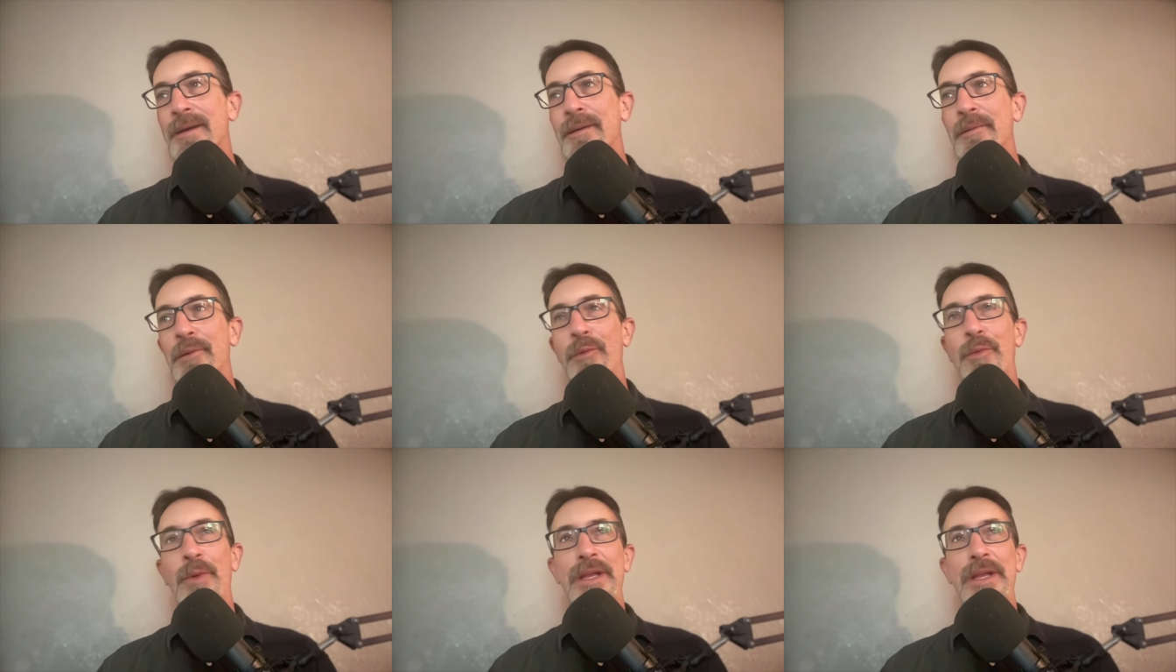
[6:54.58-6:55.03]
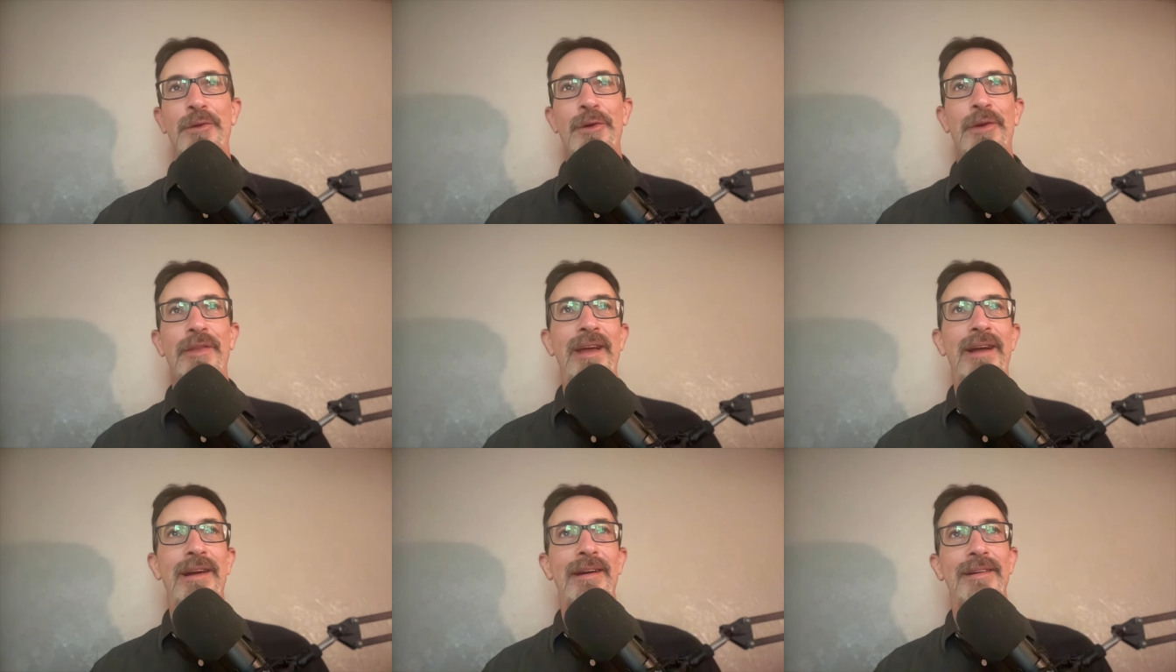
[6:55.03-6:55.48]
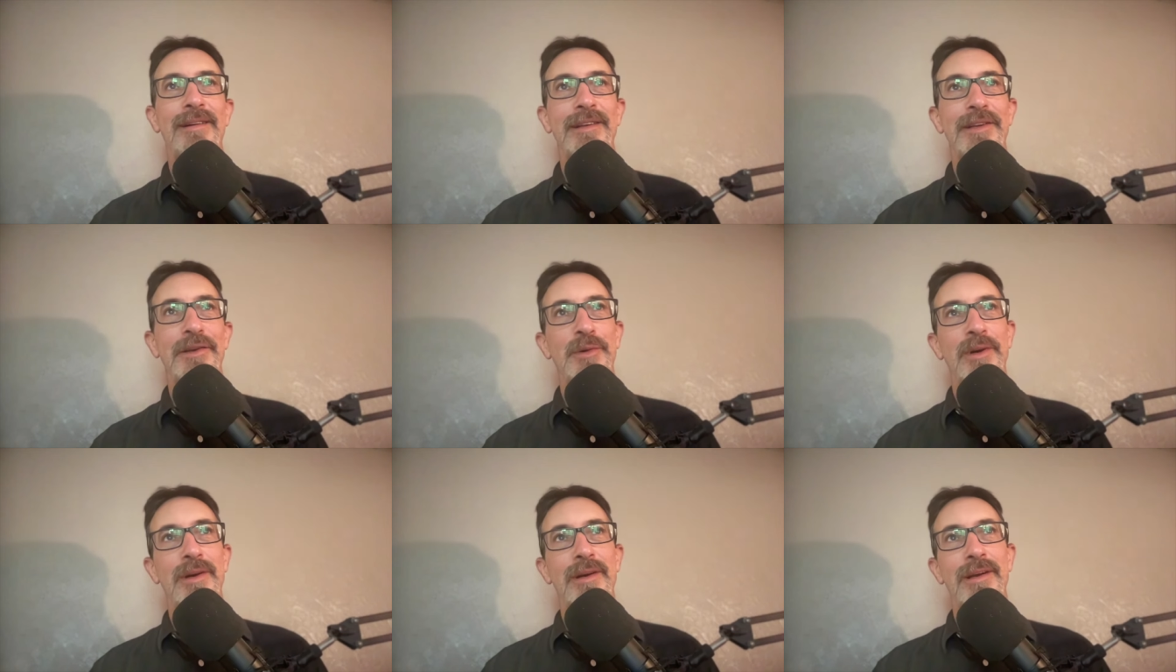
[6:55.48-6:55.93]
Well, when you were there,
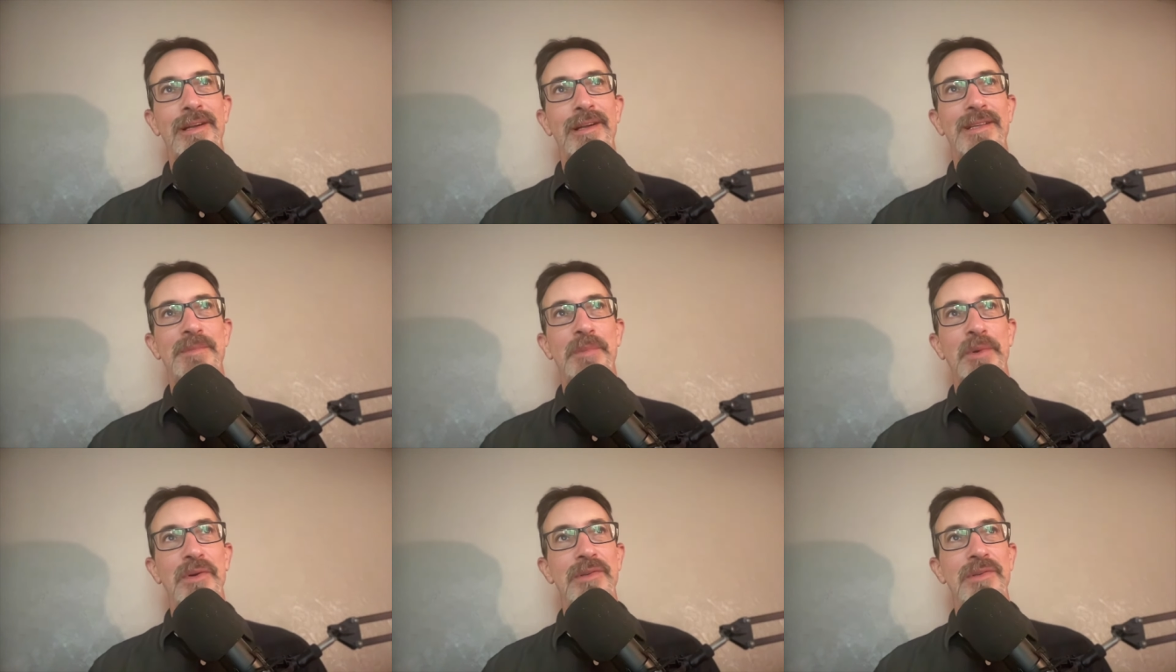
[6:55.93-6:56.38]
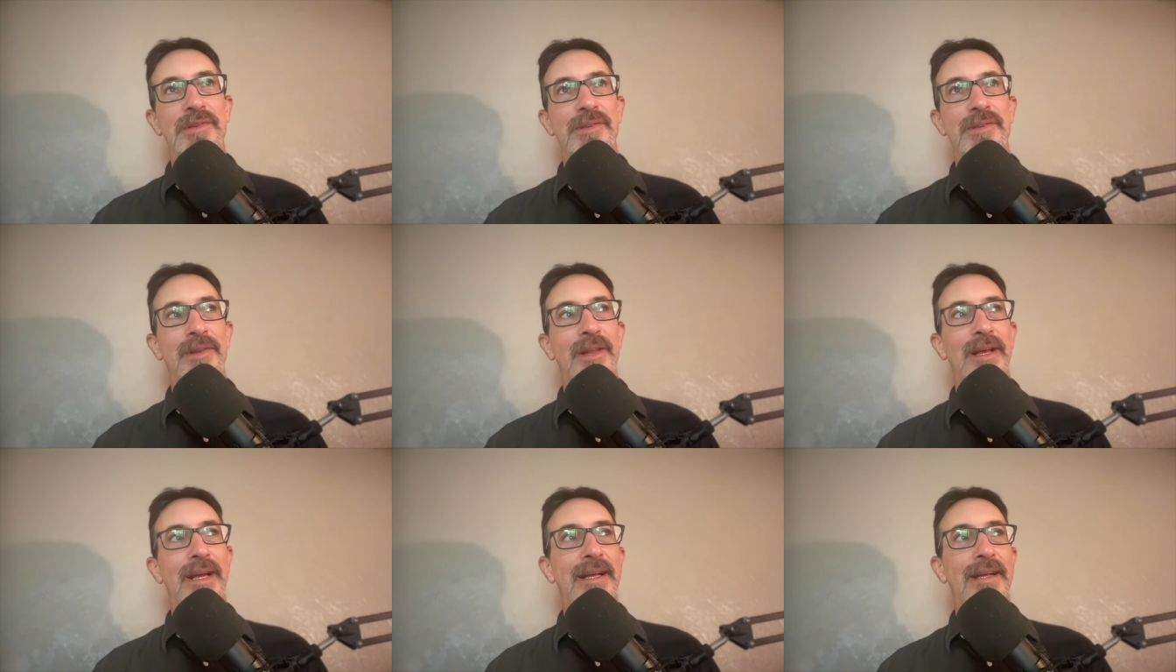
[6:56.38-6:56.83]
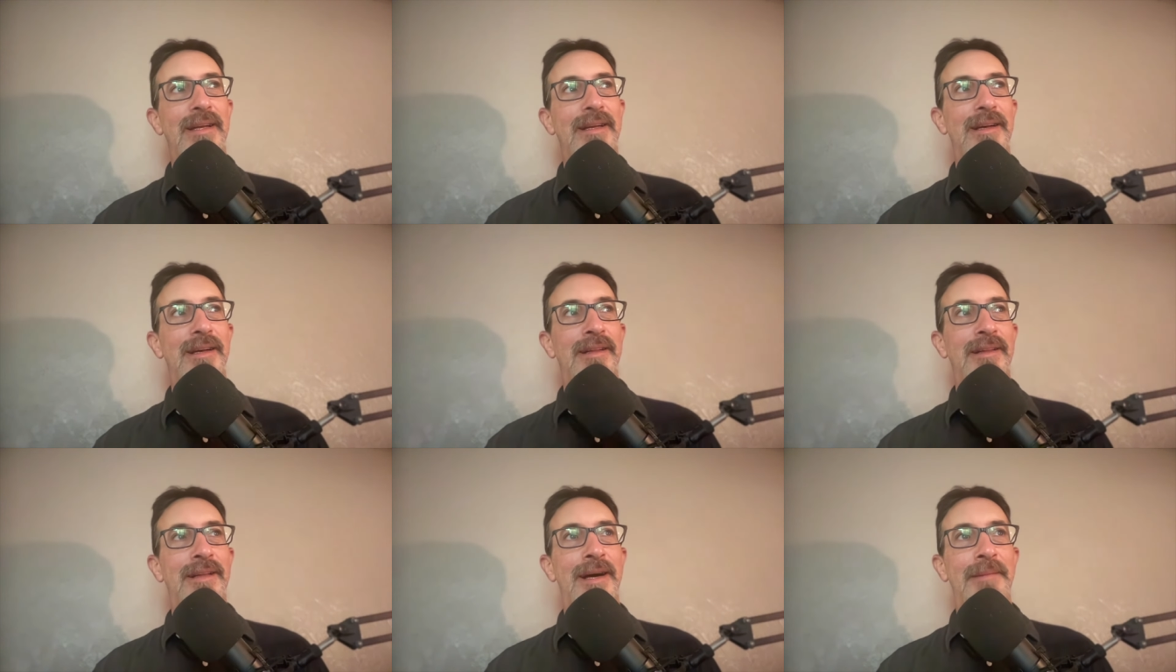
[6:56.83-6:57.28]
you were exposed to like
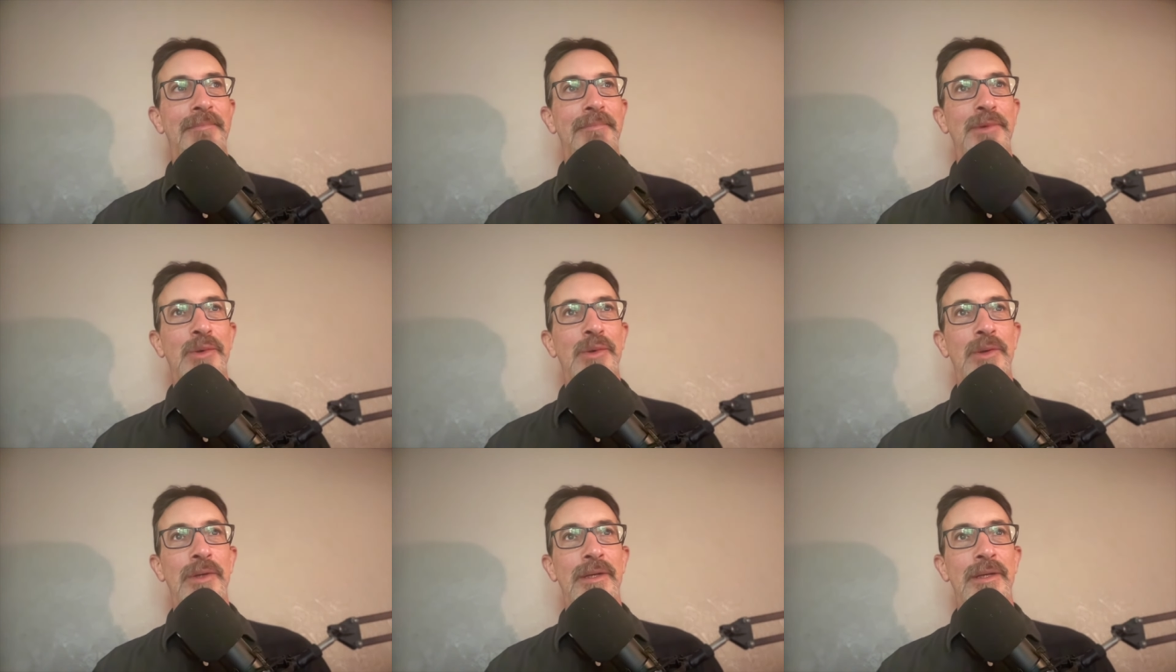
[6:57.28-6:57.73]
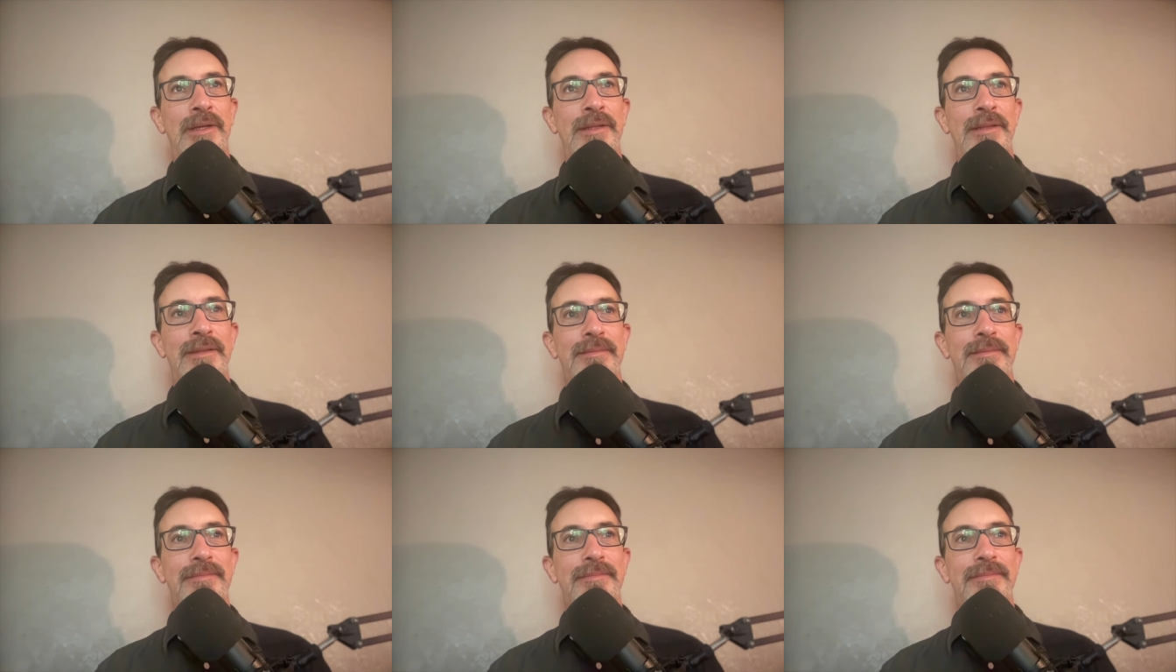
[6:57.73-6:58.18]
a lot more